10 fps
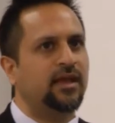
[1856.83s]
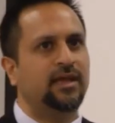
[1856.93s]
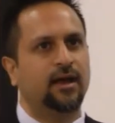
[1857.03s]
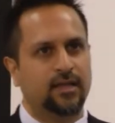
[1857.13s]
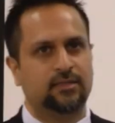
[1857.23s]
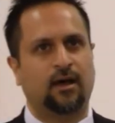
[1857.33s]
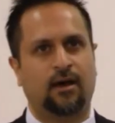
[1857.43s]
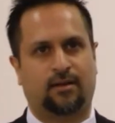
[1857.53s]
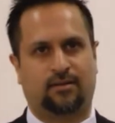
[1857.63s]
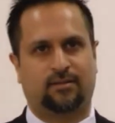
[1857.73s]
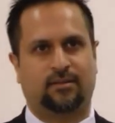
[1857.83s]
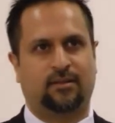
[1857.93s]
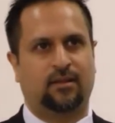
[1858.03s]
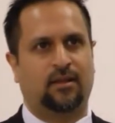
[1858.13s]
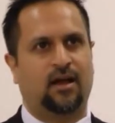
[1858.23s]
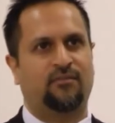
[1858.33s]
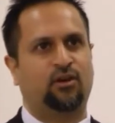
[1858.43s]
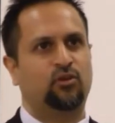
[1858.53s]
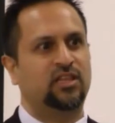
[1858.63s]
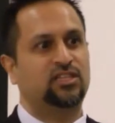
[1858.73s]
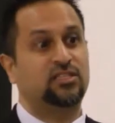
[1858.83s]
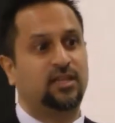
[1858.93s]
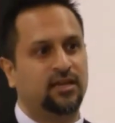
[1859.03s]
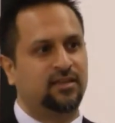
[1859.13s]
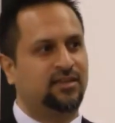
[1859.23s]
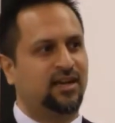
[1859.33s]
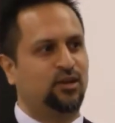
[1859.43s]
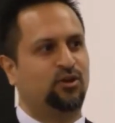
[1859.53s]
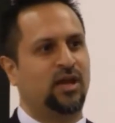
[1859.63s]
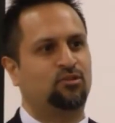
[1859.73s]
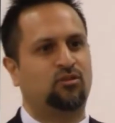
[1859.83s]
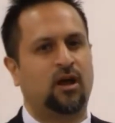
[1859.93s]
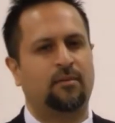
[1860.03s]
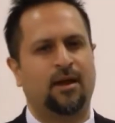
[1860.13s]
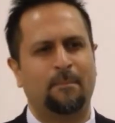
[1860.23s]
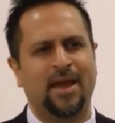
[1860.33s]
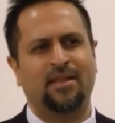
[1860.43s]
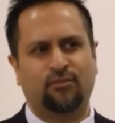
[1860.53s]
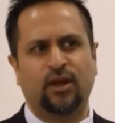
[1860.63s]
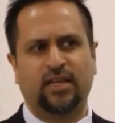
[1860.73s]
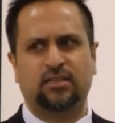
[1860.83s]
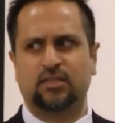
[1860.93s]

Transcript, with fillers: in Attar of a religious dignitary who came to Rabia, a man of great